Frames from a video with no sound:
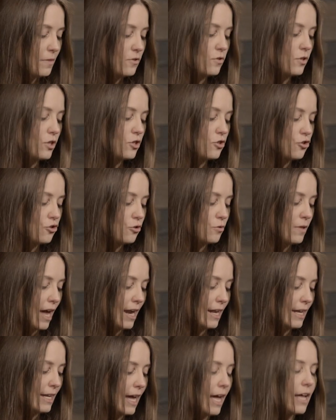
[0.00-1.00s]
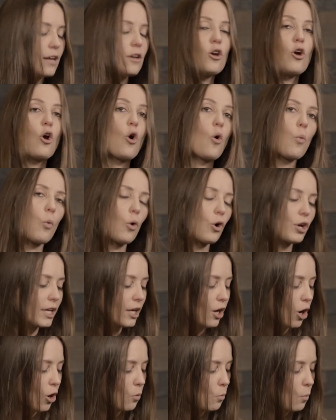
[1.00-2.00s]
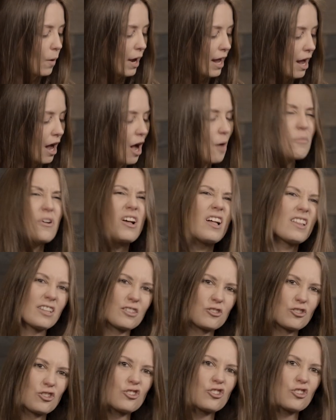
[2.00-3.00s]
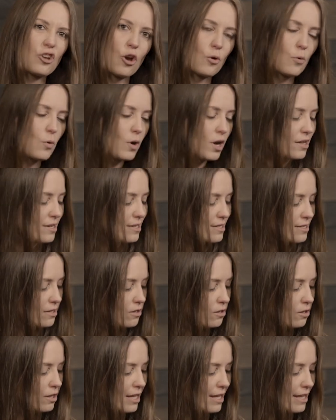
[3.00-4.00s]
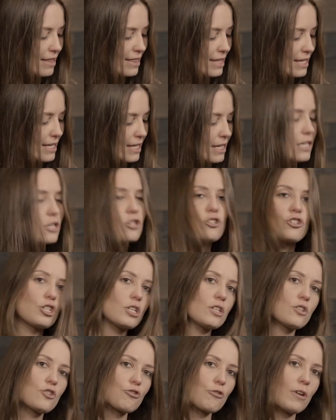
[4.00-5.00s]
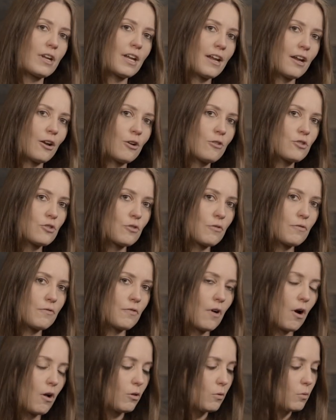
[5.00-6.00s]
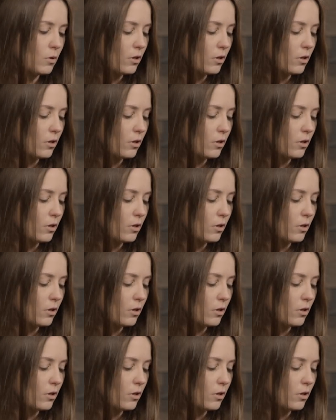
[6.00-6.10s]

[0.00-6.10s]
so let's do that again. Working our way up, let's just go until the G string here. So follow